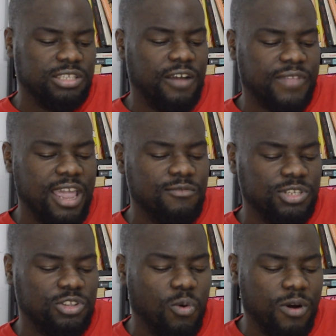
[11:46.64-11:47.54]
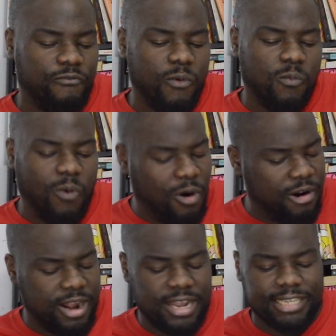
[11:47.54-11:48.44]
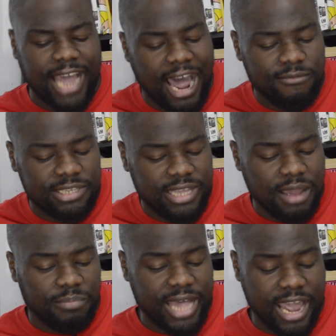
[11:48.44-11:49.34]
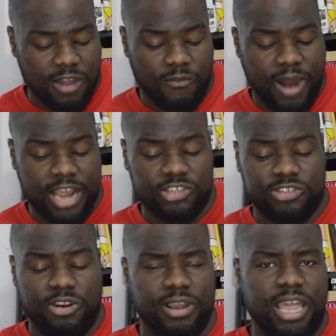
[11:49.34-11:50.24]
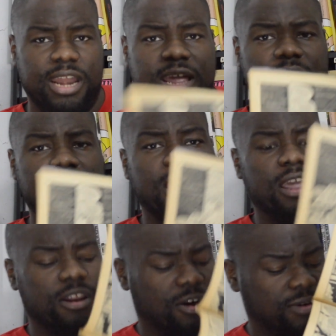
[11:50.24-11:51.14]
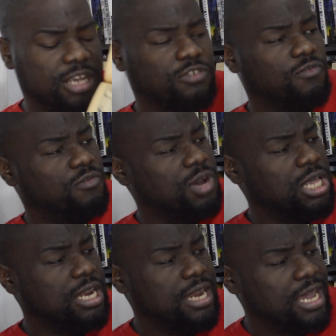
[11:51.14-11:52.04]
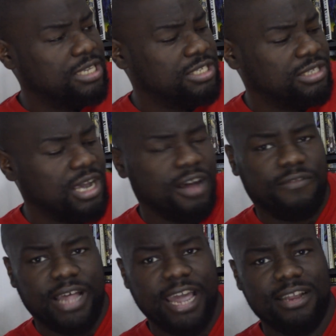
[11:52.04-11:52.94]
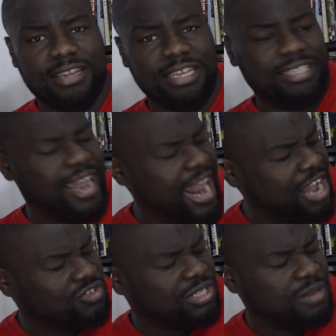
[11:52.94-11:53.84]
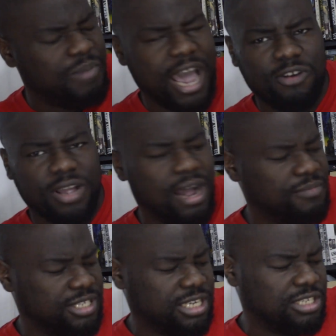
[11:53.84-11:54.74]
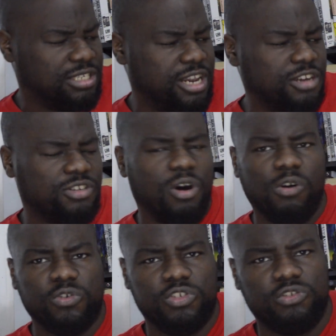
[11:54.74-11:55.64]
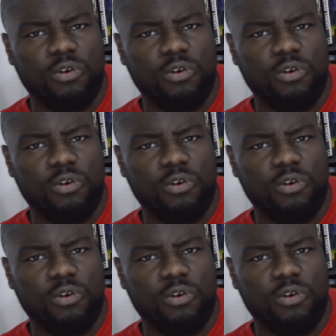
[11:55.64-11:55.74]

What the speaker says: the stuff that he was doing for Warren is obviously in black and white. So you're getting, this really neat stuff, like these interesting panel compositions. Here's a whole